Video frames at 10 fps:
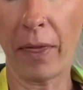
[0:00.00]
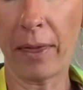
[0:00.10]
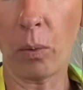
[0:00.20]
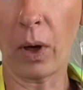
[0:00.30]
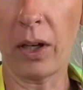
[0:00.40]

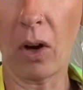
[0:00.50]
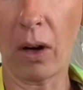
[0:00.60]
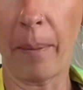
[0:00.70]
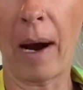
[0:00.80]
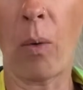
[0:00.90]
One note
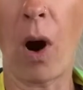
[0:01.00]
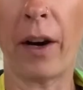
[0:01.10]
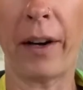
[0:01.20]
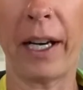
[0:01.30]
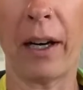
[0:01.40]
about water:
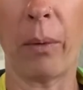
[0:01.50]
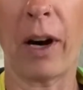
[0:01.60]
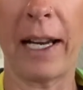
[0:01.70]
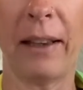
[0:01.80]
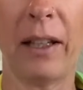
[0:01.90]
here where
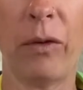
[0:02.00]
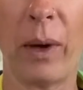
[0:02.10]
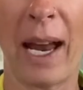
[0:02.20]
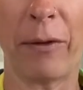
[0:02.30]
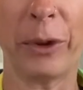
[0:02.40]
I live, we
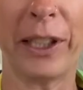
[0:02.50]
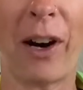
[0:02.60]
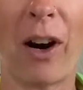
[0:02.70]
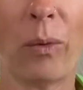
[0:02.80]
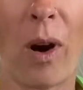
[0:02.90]
have really
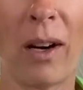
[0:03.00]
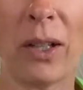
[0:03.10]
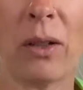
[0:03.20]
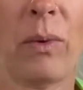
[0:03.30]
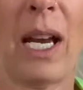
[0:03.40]
hard water,
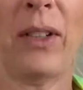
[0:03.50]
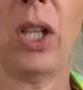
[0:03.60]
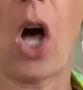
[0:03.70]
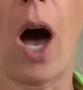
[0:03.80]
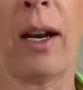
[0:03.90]
so we have a
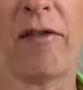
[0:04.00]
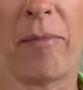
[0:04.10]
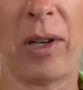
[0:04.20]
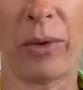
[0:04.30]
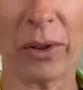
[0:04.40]
lot of
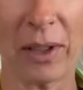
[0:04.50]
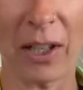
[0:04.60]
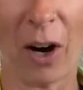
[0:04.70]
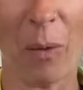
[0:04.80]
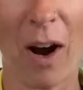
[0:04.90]
minerals in
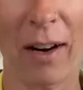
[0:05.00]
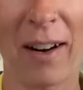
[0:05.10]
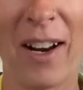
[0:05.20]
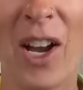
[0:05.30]
our water.